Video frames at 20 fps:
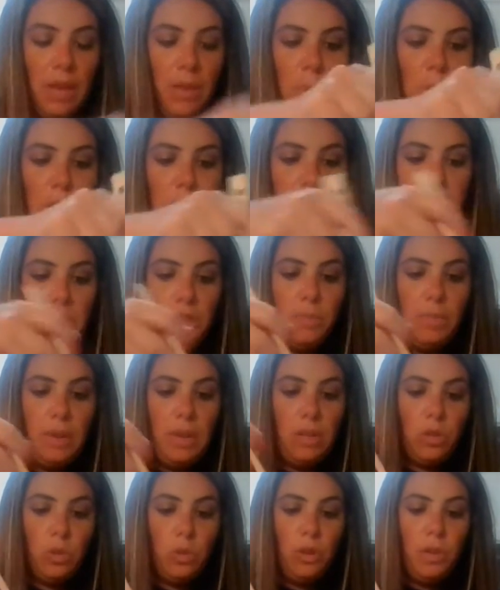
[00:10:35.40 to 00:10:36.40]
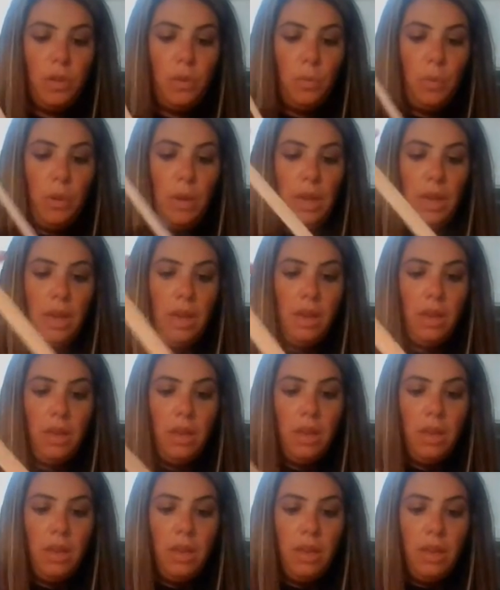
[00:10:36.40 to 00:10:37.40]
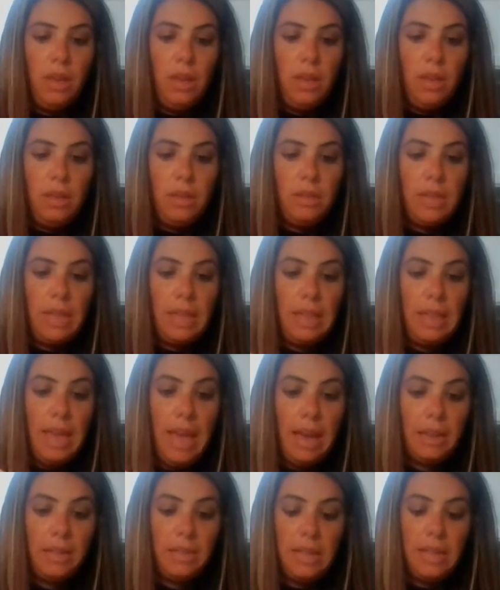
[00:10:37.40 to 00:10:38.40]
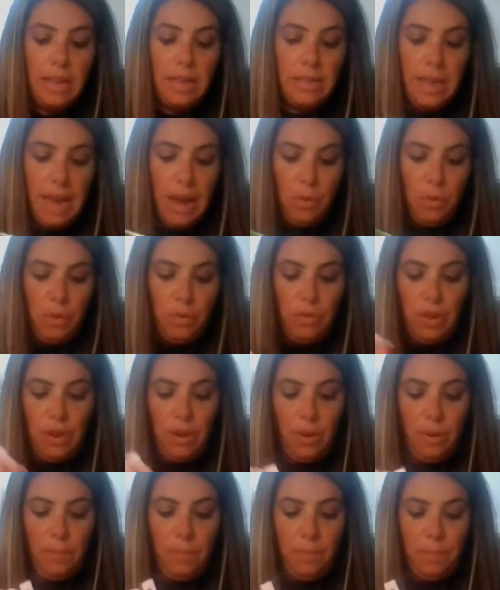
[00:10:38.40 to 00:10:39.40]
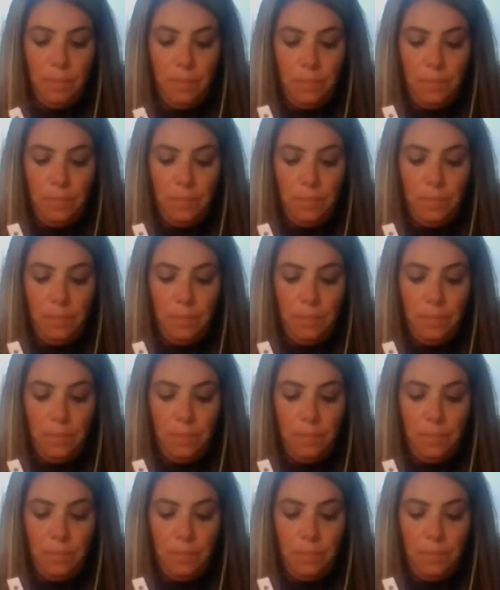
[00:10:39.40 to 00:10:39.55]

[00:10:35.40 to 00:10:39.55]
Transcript: we need to make sure that we get the excess out of here.